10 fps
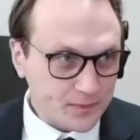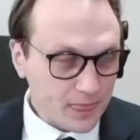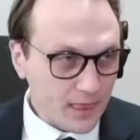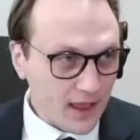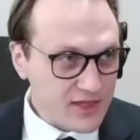
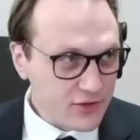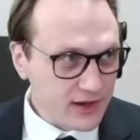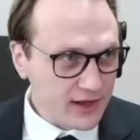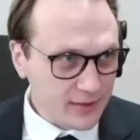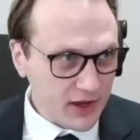So
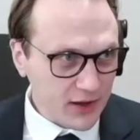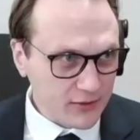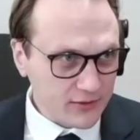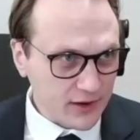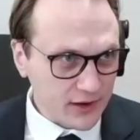about
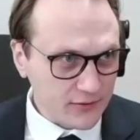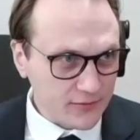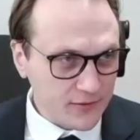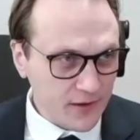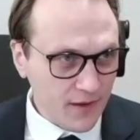kind of
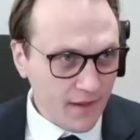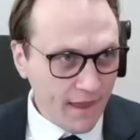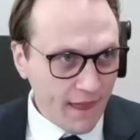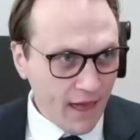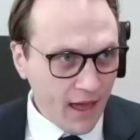
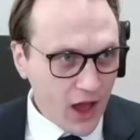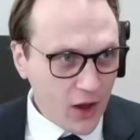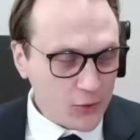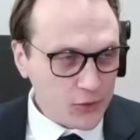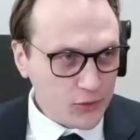how
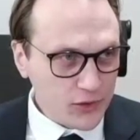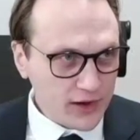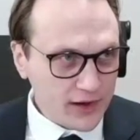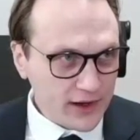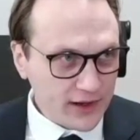you are
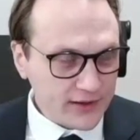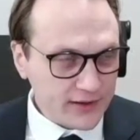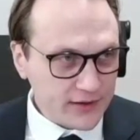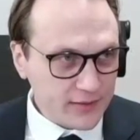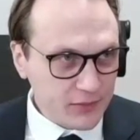not
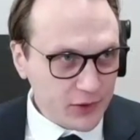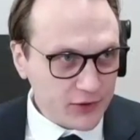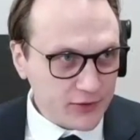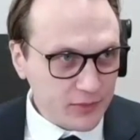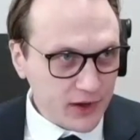blocked
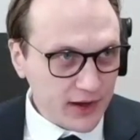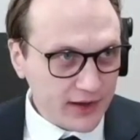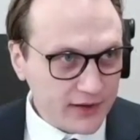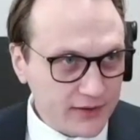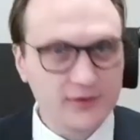by
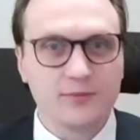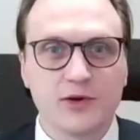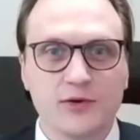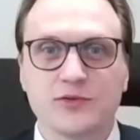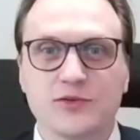your
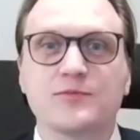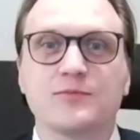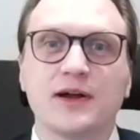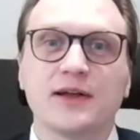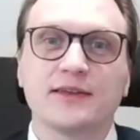emotions, but
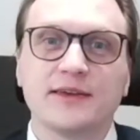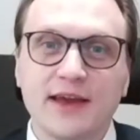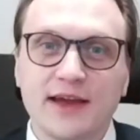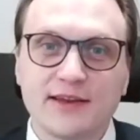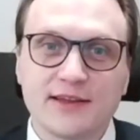can
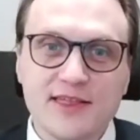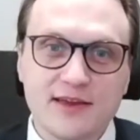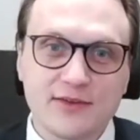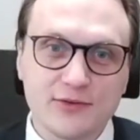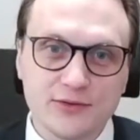stay
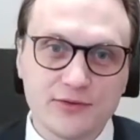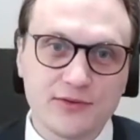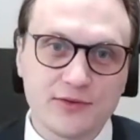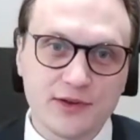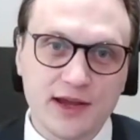tuned to the
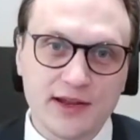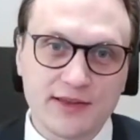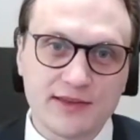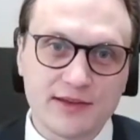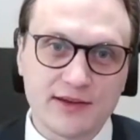reality
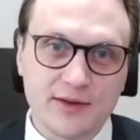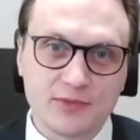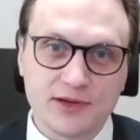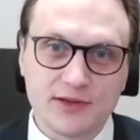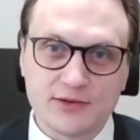and update
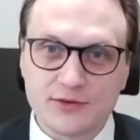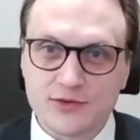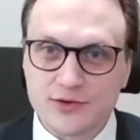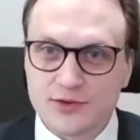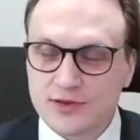your choice.